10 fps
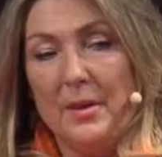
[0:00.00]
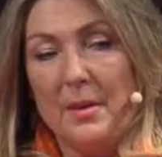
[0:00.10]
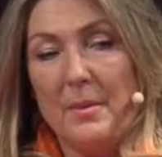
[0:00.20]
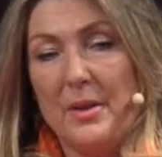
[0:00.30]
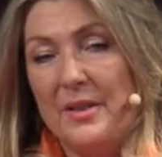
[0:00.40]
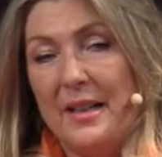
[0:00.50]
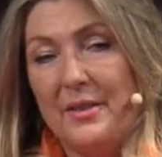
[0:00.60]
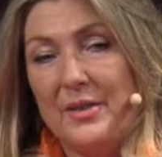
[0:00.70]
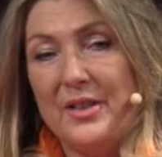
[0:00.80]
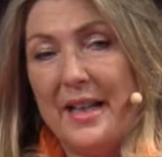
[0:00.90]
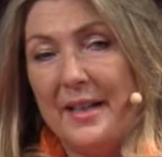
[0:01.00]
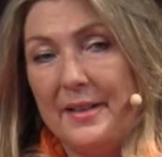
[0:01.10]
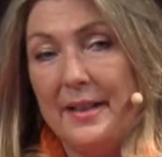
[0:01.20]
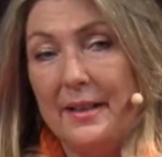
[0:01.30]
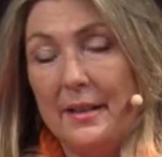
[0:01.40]
the most
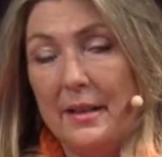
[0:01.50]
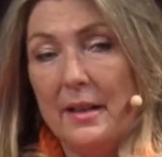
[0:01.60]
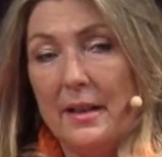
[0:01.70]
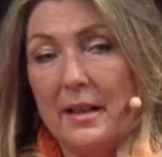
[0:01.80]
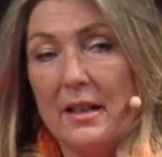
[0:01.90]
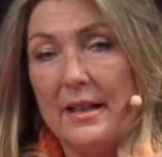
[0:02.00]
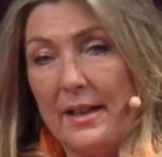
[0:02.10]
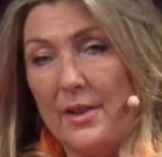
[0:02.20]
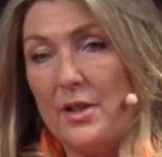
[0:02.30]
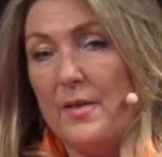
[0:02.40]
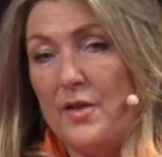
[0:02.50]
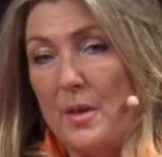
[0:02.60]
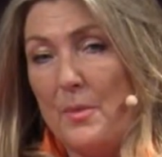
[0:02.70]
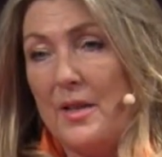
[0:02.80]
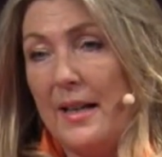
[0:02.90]
outstanding collection of
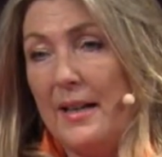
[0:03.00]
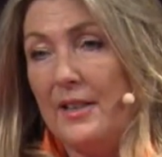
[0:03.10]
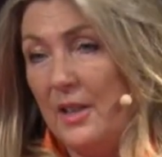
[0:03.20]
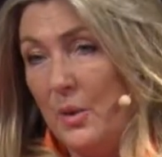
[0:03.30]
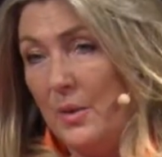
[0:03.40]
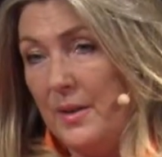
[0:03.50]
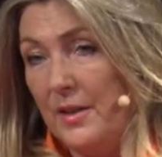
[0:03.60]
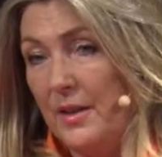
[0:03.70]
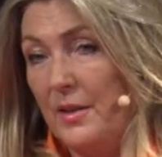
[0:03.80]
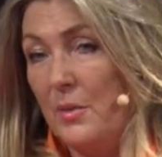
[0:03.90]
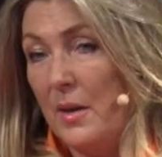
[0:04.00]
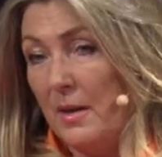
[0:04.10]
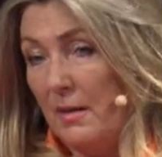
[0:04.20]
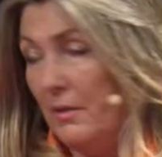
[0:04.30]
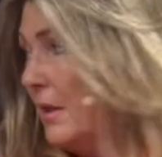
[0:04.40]
Egyptian antiquities in the
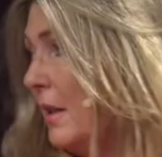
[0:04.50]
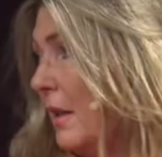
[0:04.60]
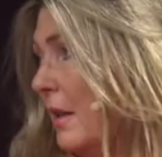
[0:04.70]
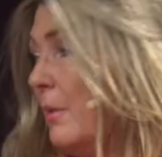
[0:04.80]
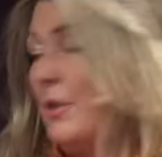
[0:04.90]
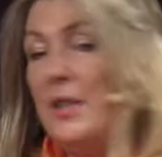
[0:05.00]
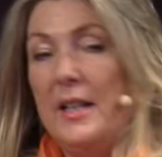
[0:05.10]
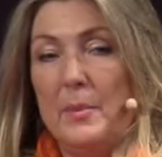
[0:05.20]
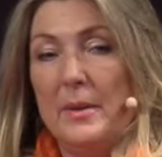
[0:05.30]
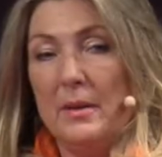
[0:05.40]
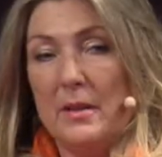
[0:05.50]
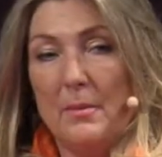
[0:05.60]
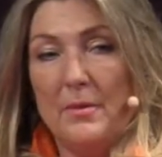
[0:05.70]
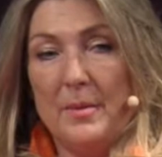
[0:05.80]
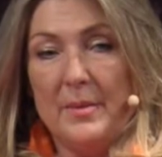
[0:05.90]
world, which he had built
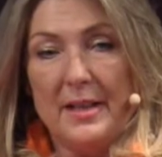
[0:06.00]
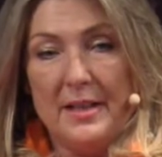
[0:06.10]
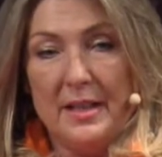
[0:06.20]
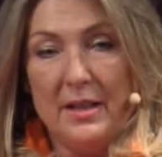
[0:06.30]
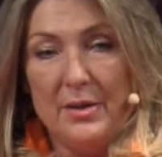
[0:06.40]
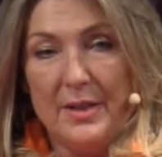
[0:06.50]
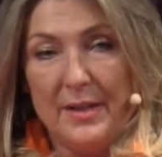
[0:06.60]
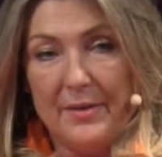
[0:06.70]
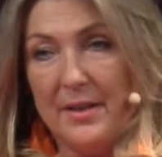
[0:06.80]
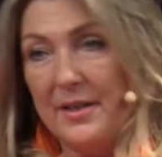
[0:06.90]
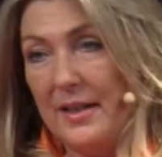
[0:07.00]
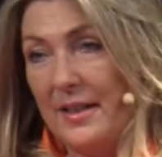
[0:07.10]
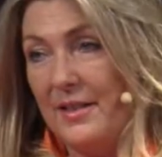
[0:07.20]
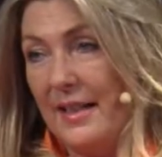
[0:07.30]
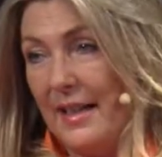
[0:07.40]
up from 1907 until
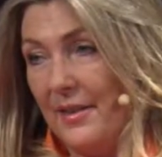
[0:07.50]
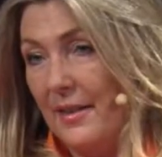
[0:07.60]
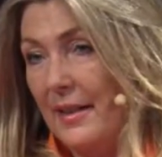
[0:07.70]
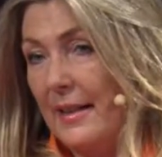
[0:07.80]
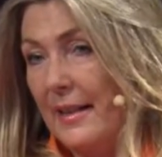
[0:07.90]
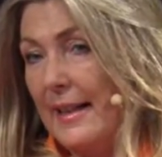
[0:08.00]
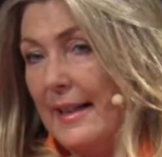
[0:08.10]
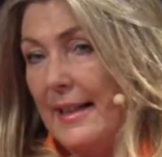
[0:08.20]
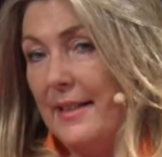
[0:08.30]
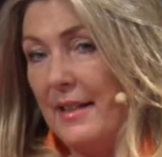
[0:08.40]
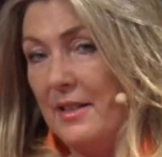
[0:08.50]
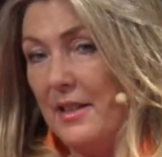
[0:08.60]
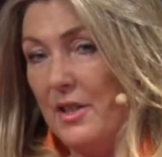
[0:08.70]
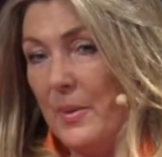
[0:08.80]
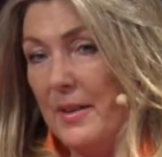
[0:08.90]
his death in
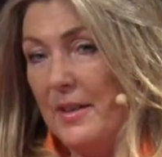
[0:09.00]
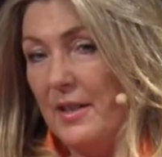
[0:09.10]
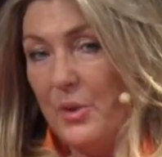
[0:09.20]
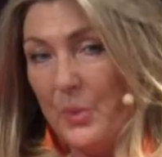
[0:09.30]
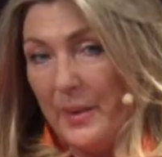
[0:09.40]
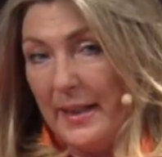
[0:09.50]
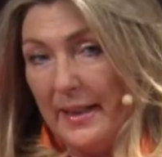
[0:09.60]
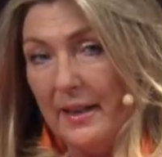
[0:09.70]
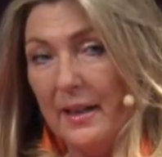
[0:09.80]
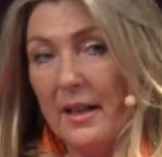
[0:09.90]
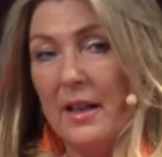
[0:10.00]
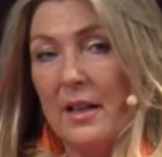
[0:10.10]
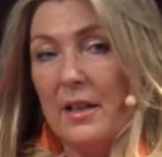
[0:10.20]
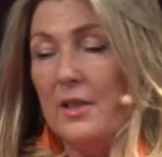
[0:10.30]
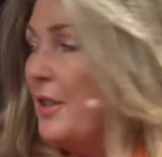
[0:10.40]
1923.
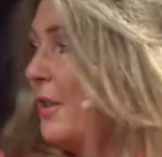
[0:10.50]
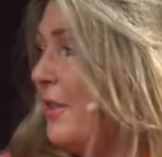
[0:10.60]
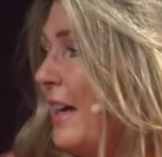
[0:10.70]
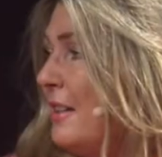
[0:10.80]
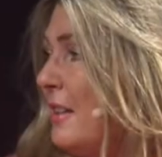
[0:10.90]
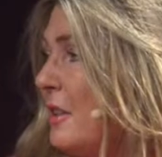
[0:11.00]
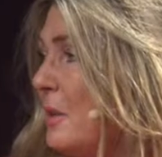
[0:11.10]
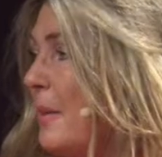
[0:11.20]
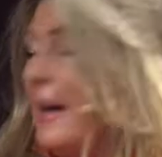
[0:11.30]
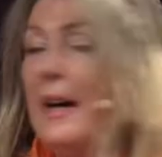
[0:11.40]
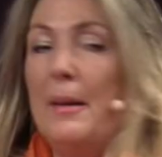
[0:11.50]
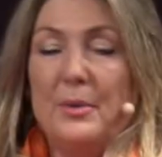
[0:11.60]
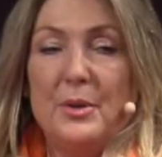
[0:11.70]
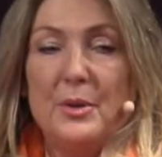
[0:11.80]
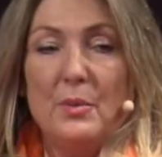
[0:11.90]
So that is
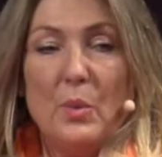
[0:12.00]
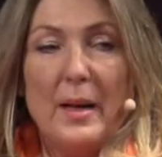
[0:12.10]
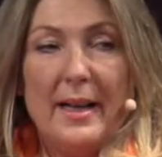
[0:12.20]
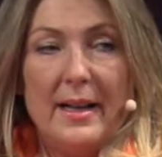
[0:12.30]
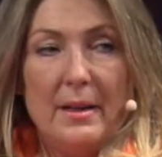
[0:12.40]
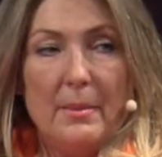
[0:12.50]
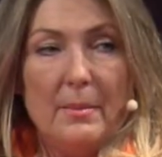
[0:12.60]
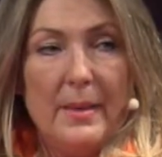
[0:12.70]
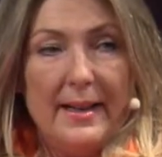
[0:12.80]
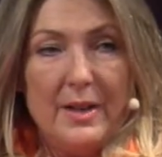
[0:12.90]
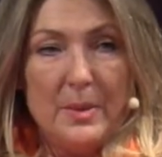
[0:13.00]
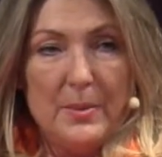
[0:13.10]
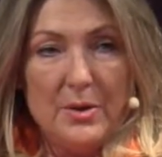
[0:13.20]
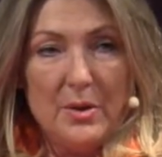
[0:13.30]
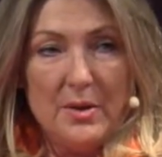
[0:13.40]
perhaps where my
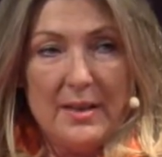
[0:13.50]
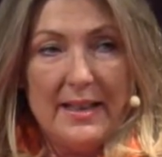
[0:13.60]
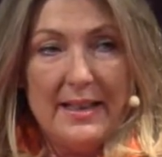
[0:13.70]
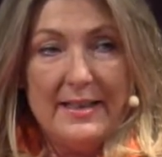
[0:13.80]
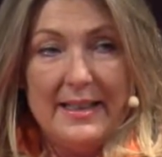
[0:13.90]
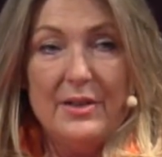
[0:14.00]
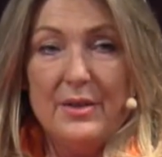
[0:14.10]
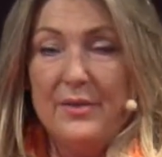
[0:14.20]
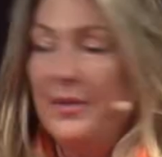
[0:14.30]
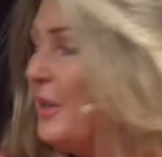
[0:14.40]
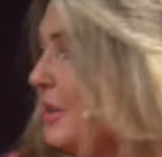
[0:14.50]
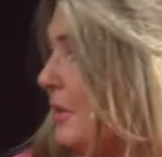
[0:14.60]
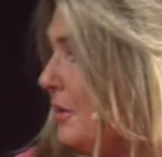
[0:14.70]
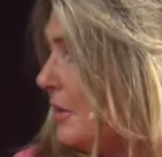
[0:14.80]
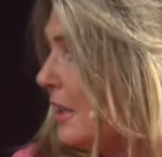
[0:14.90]
husband Geordie and I tend to
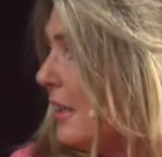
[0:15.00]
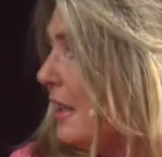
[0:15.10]
focus, mm-hmm.